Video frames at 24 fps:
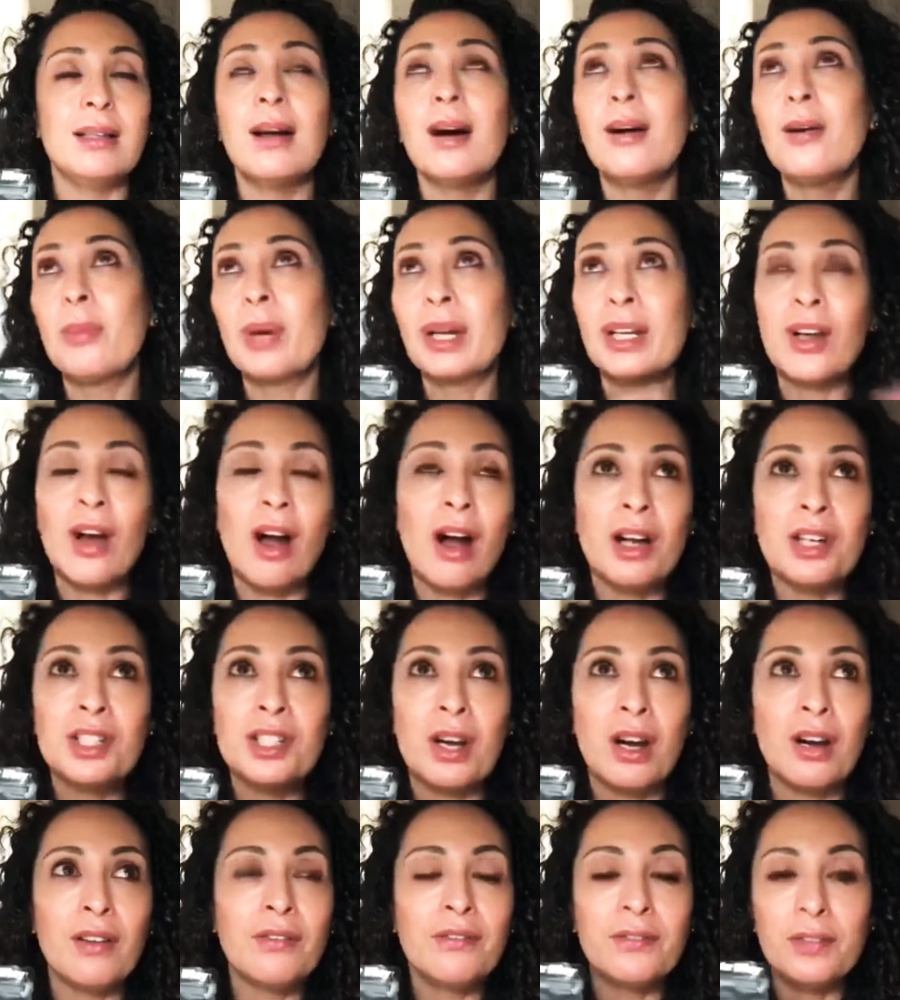oh my gosh,
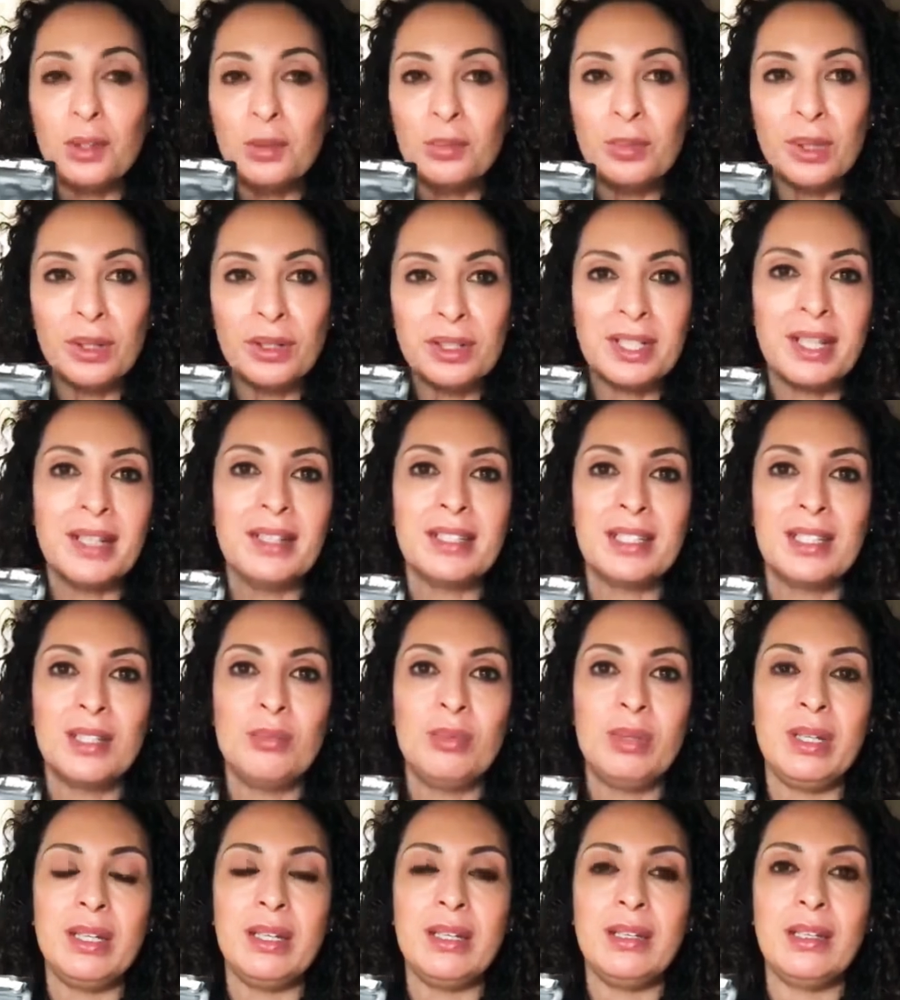our food bill tends to
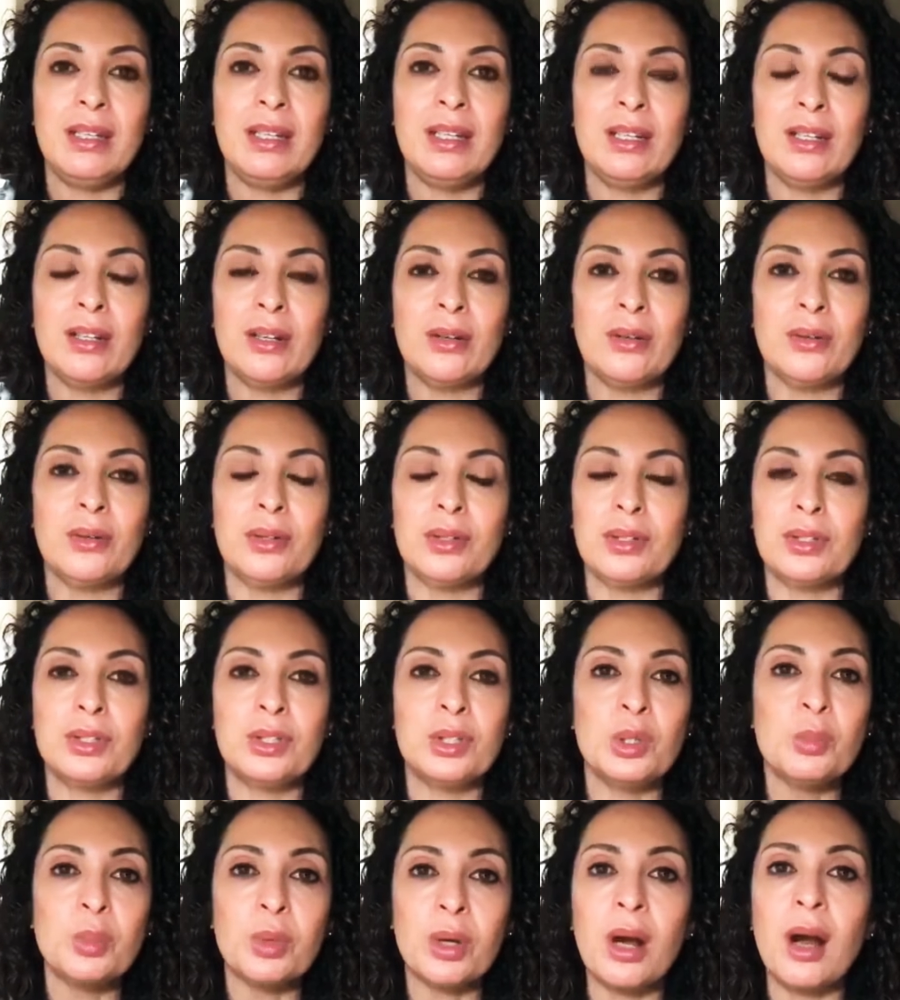be,
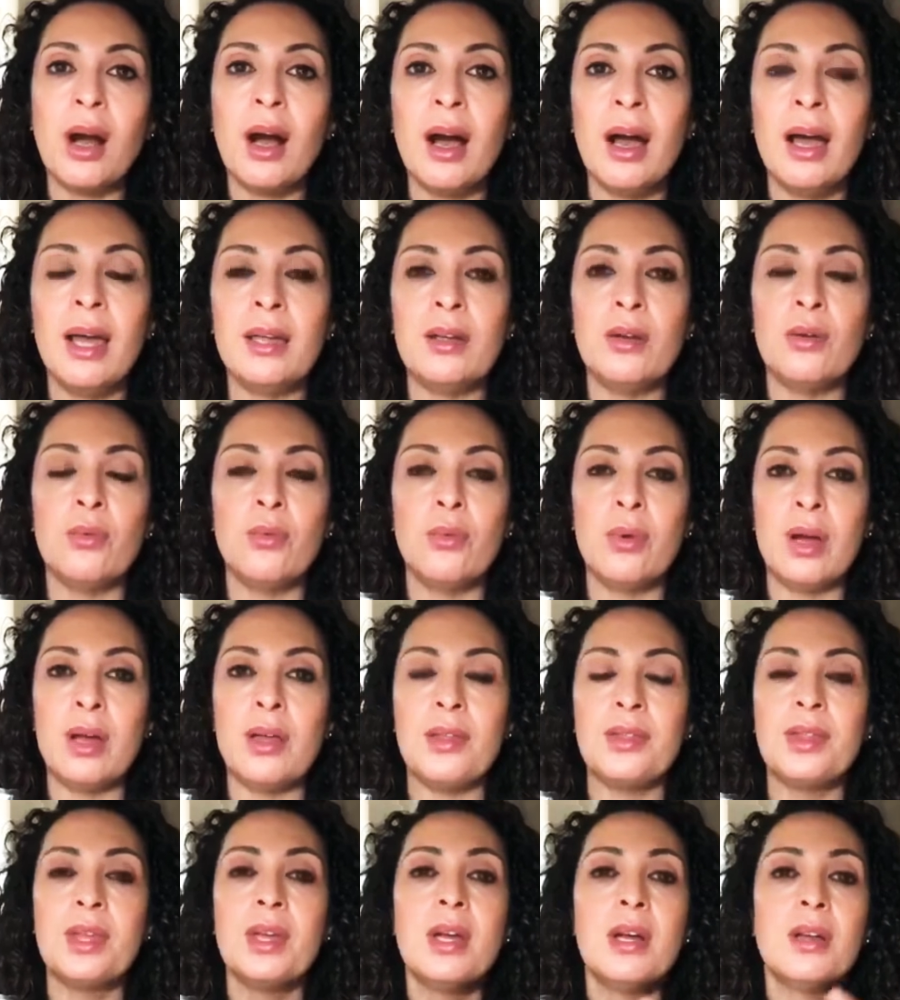super high
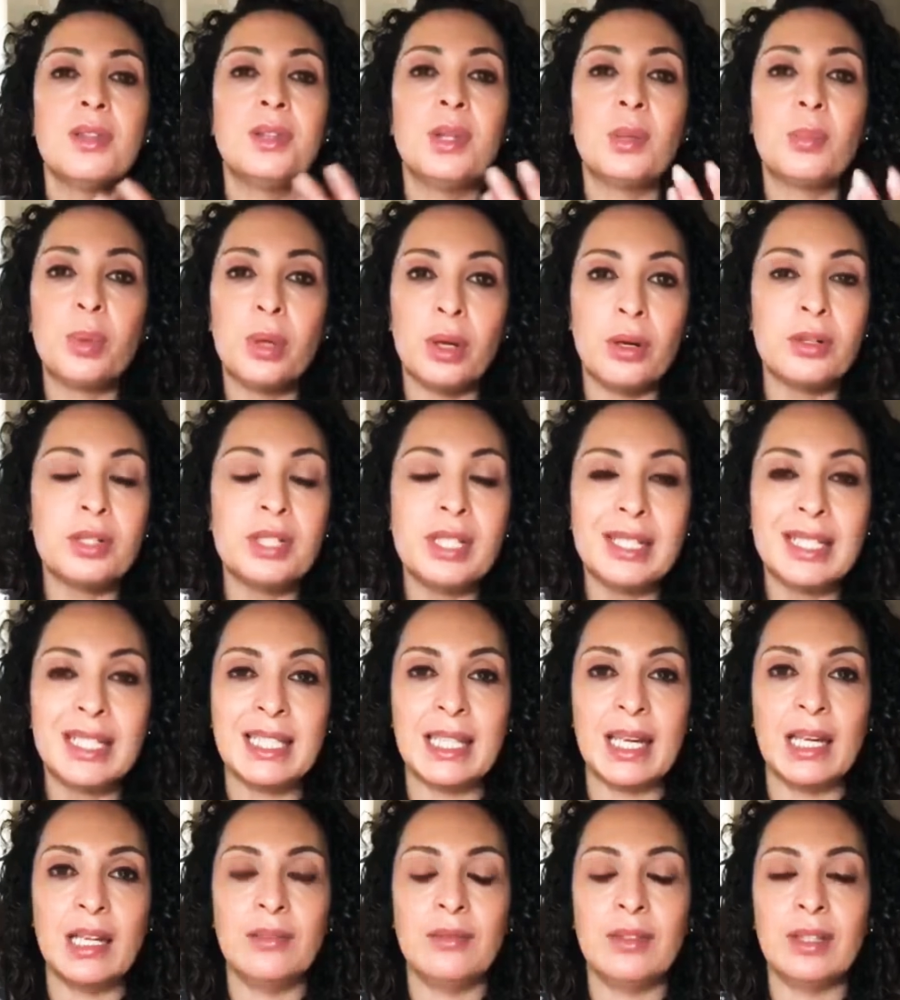with the protein
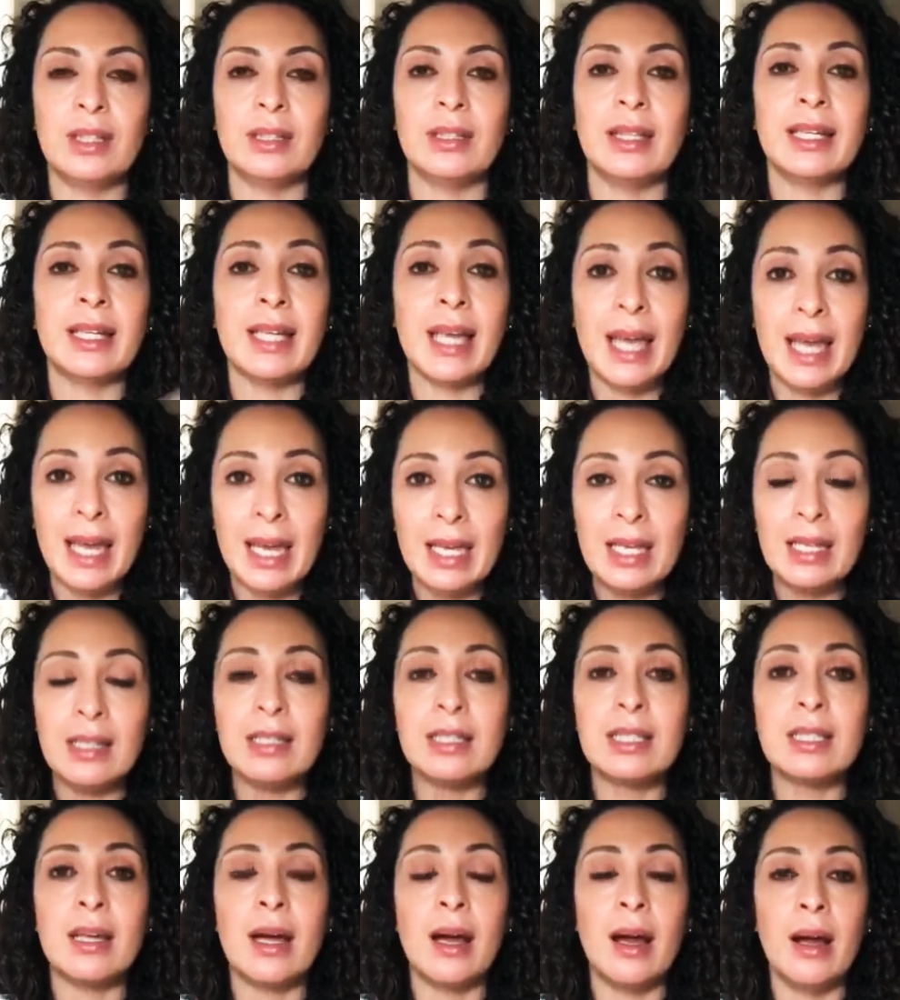side of it, like
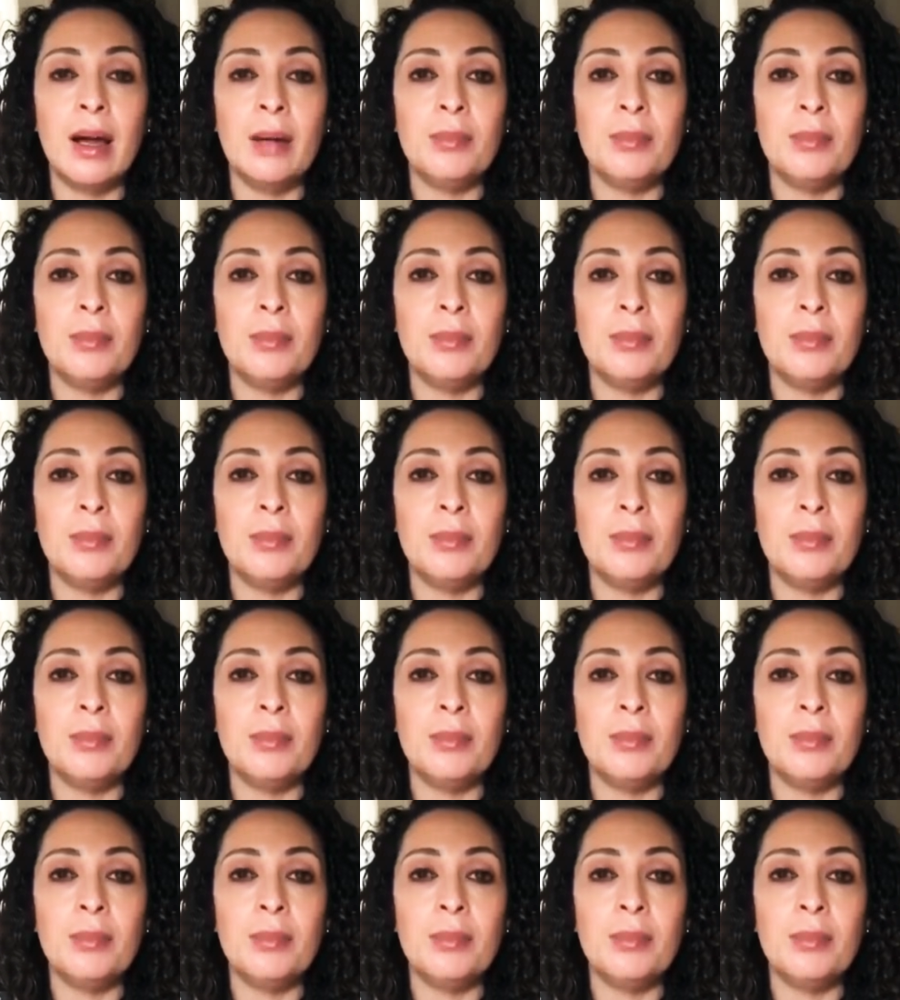eggs,